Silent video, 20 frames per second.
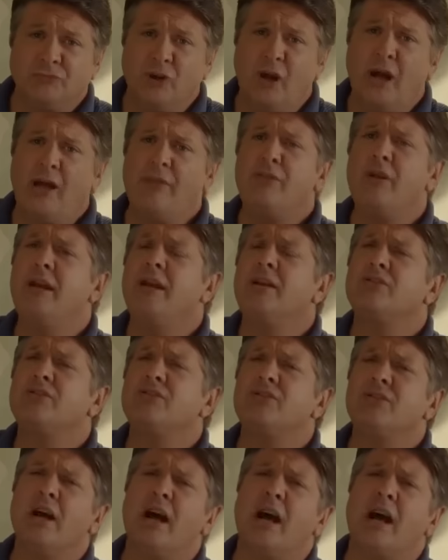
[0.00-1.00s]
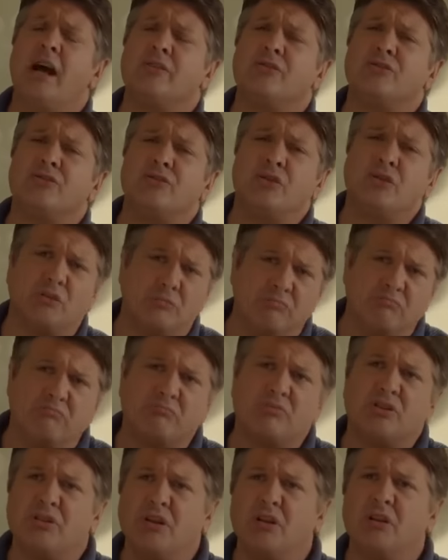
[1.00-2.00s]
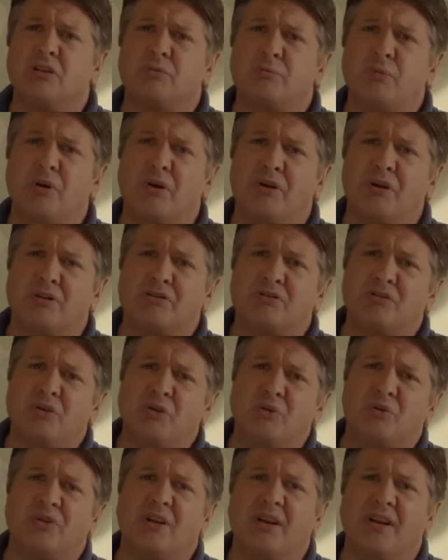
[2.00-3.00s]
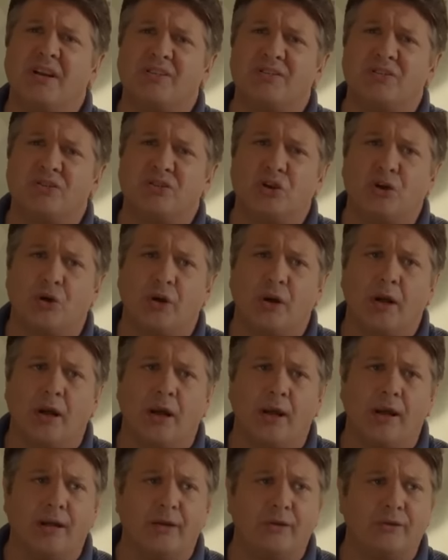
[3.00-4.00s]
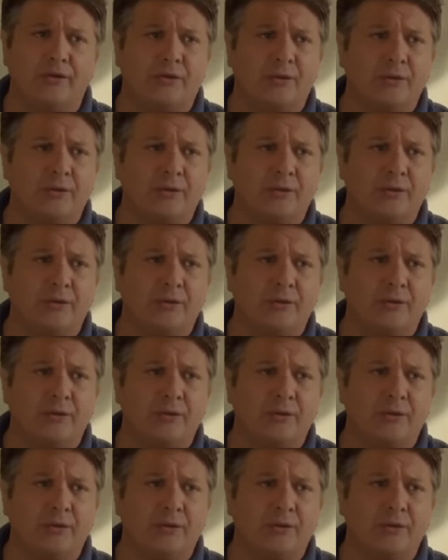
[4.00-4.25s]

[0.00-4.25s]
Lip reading: Well, I think it's nice that you can still experience new things at your age.